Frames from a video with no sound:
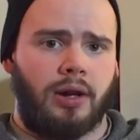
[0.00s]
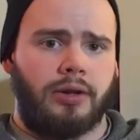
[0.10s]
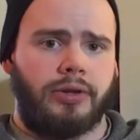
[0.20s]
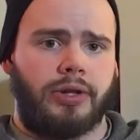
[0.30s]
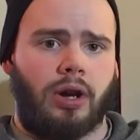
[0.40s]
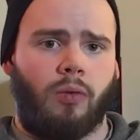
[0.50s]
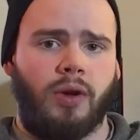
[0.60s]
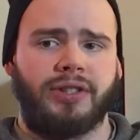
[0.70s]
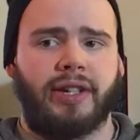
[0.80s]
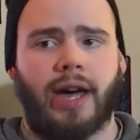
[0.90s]
so
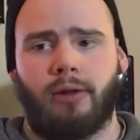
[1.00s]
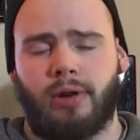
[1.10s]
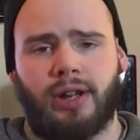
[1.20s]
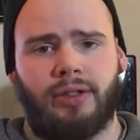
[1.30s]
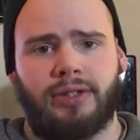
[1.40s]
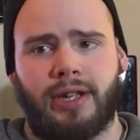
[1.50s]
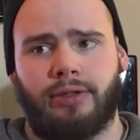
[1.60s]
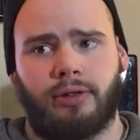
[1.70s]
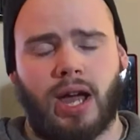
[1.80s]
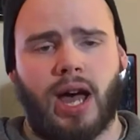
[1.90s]
once I got rid of the
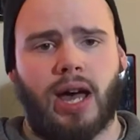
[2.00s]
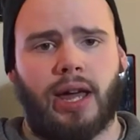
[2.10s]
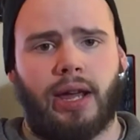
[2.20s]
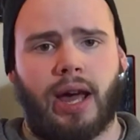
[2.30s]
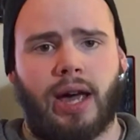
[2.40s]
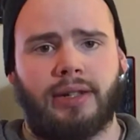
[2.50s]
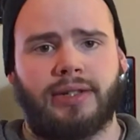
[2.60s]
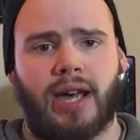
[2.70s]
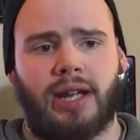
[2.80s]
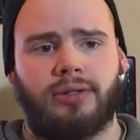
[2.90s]
T3i, I
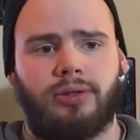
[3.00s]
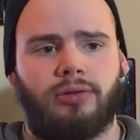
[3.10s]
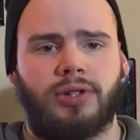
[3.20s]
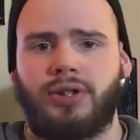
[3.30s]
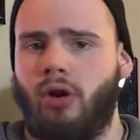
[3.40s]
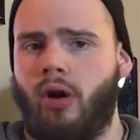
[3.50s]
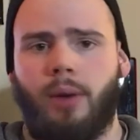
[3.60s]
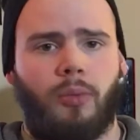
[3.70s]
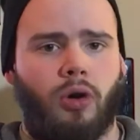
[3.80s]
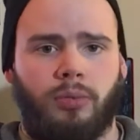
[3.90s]
decided to just go
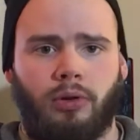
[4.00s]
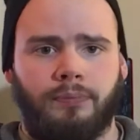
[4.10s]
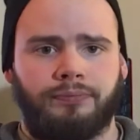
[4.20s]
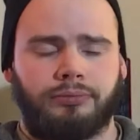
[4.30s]
on mobile.